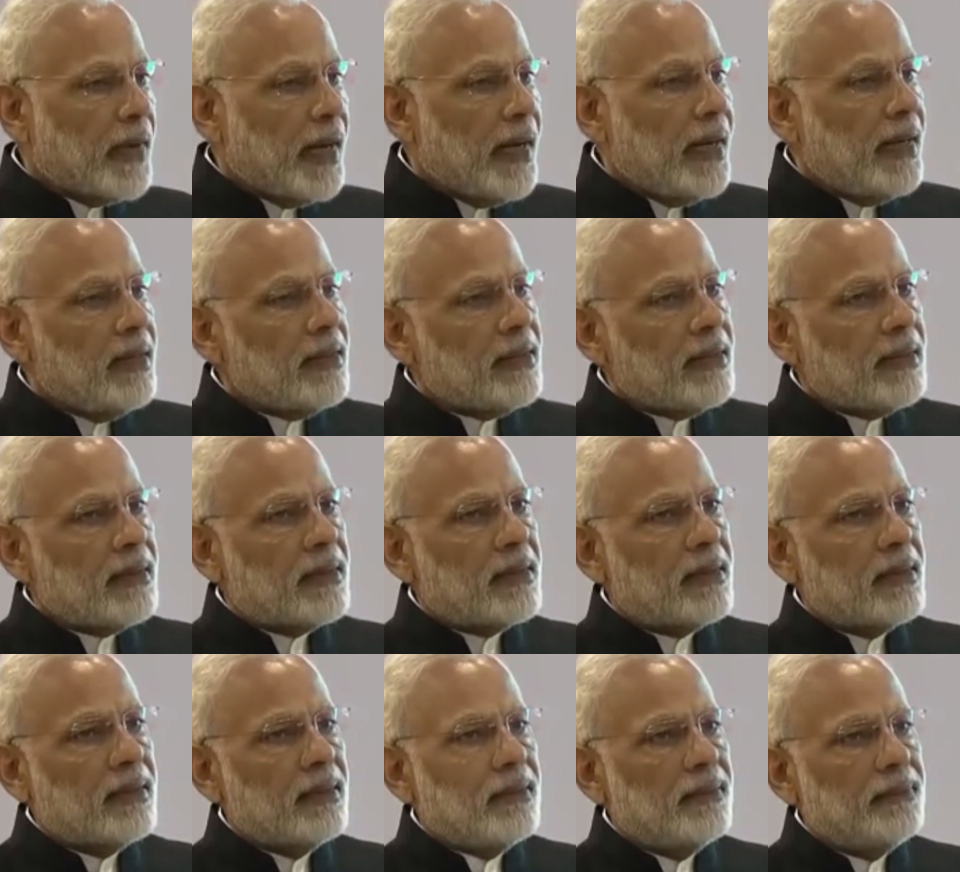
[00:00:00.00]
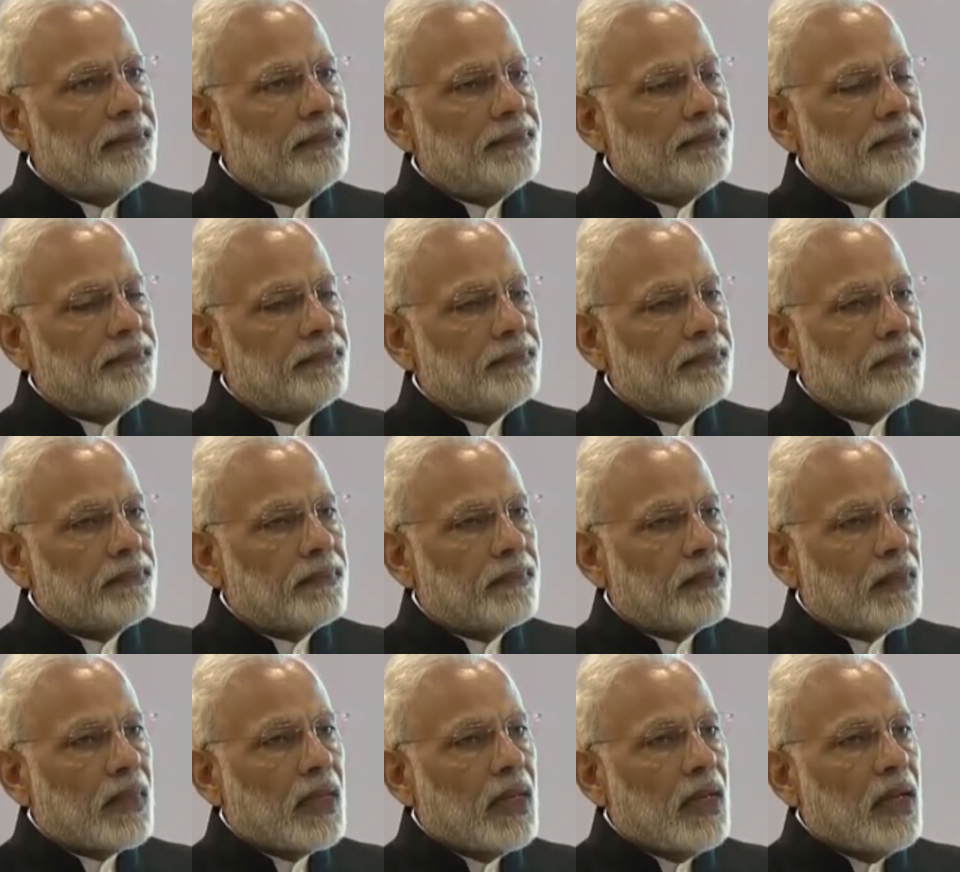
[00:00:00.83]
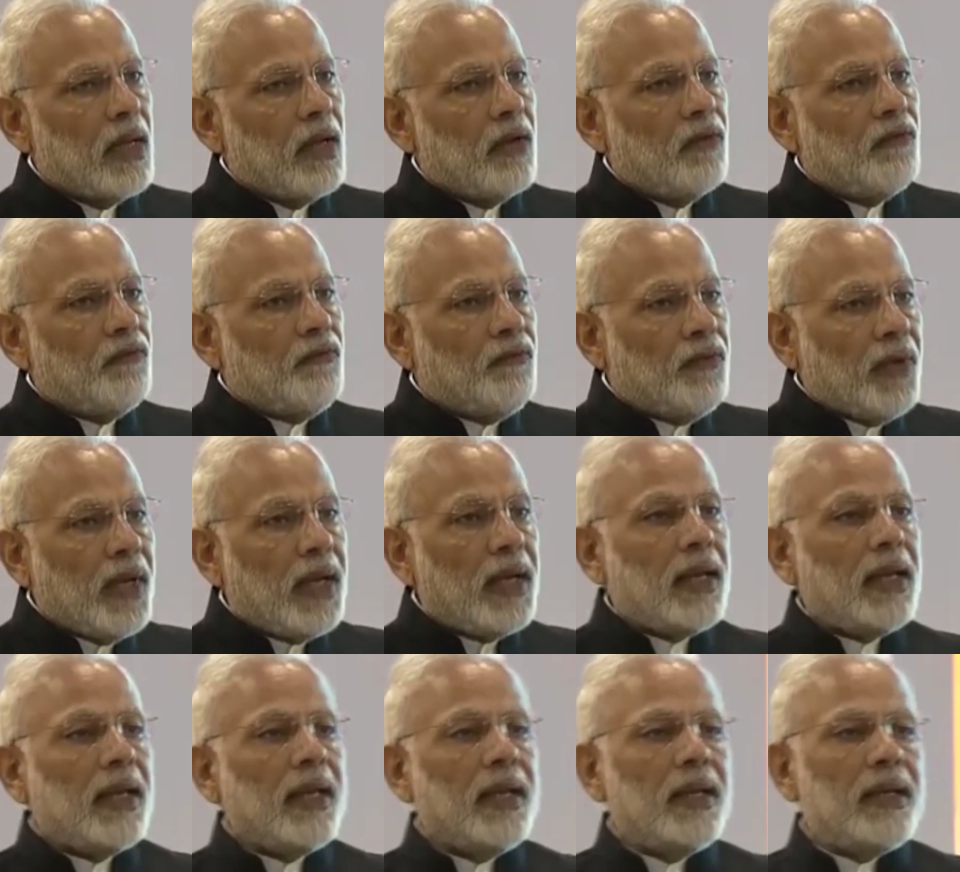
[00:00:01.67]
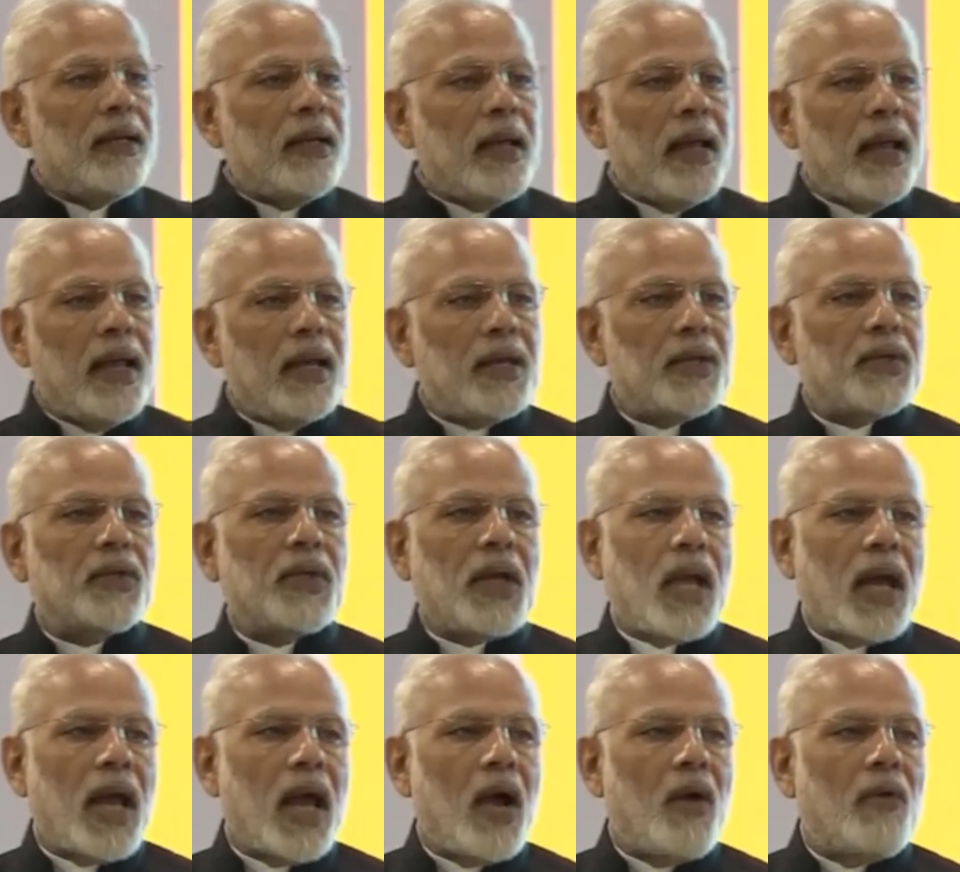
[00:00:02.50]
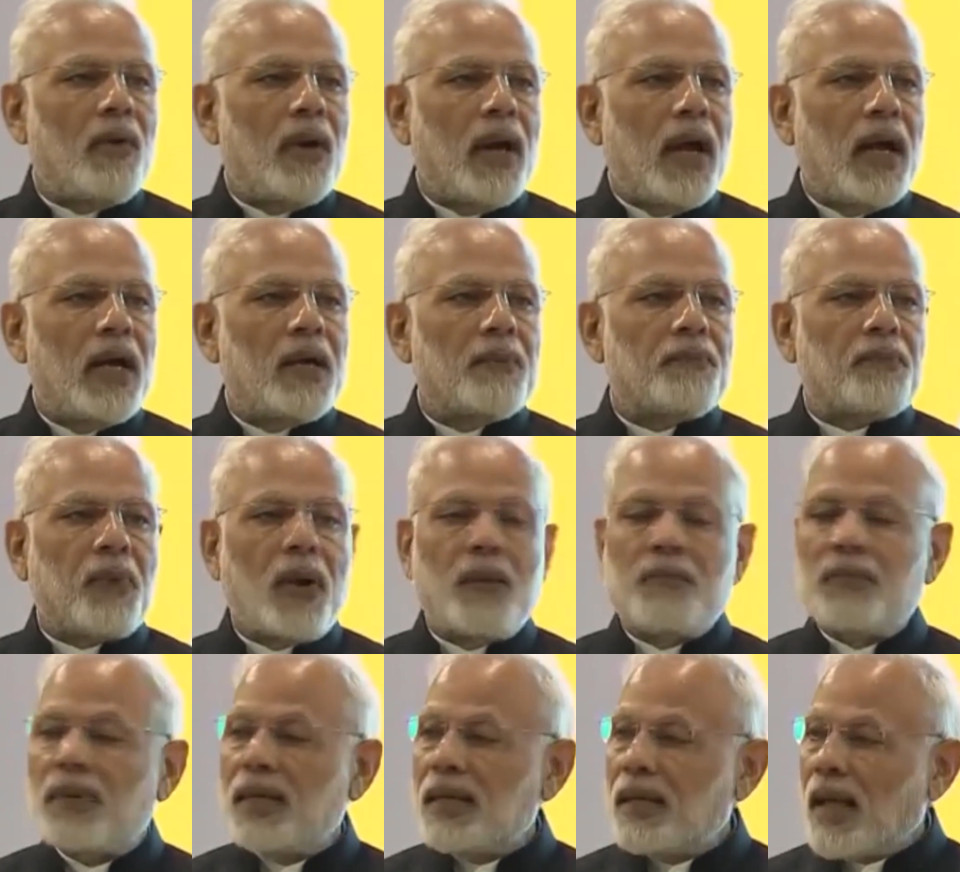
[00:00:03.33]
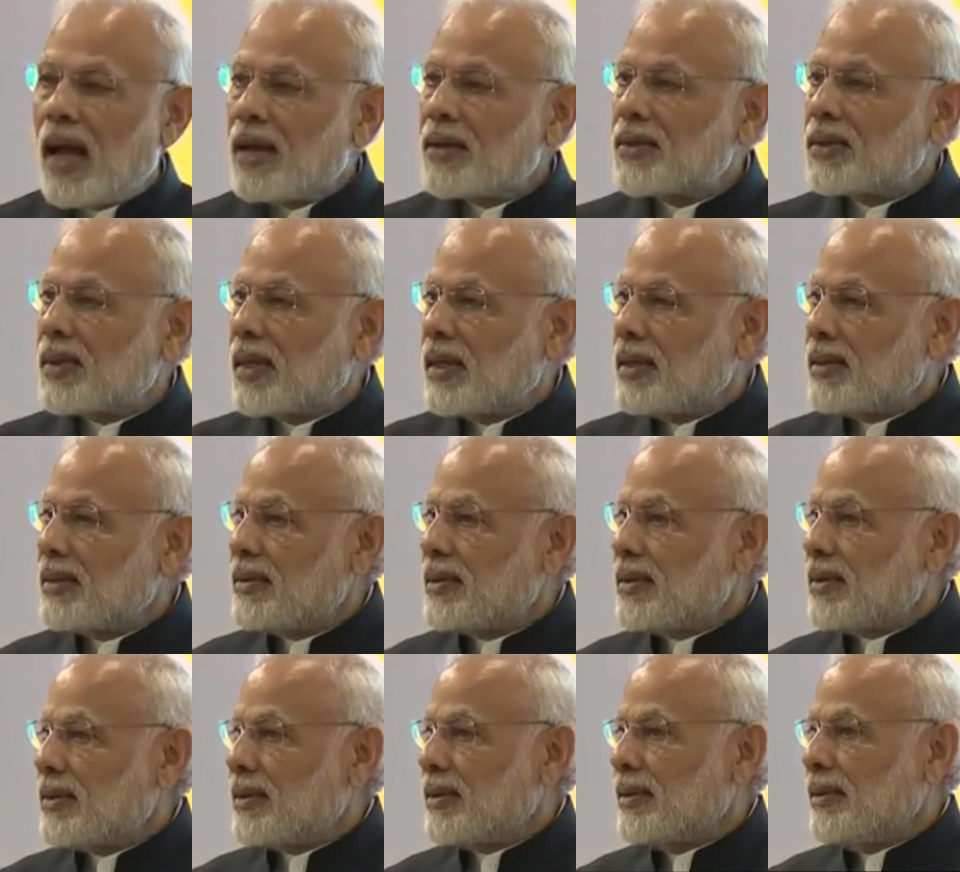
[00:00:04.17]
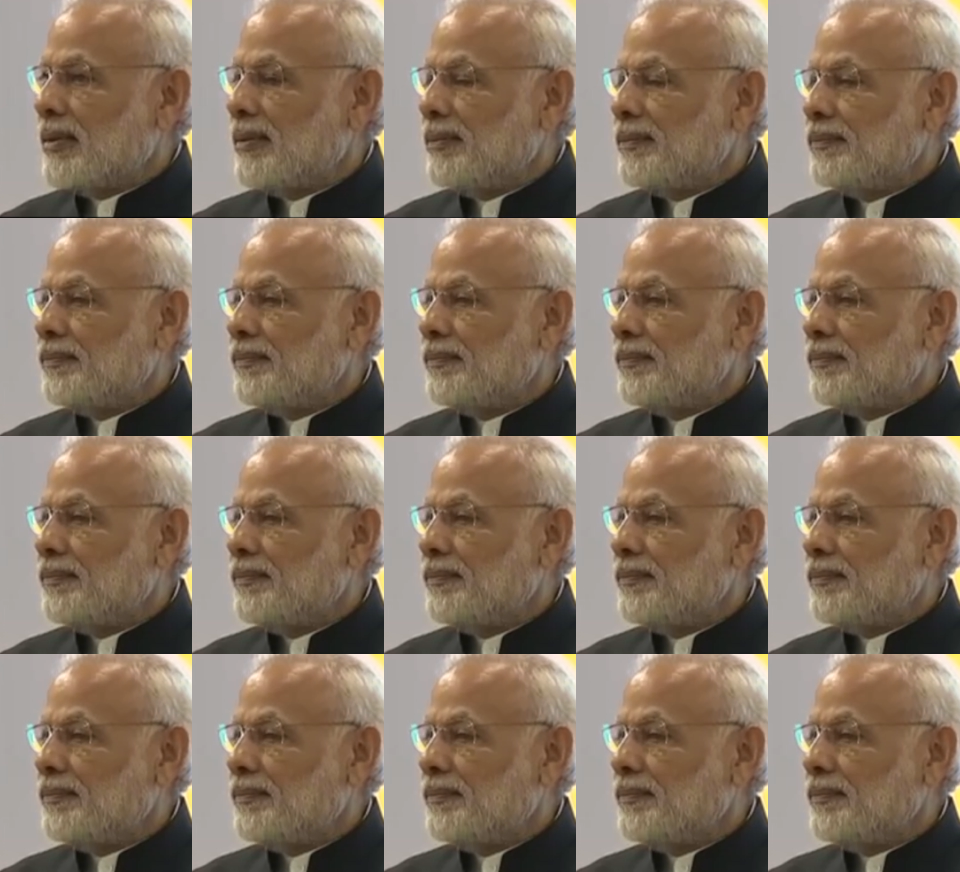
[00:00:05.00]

Friends, we in Asia have learned from disasters.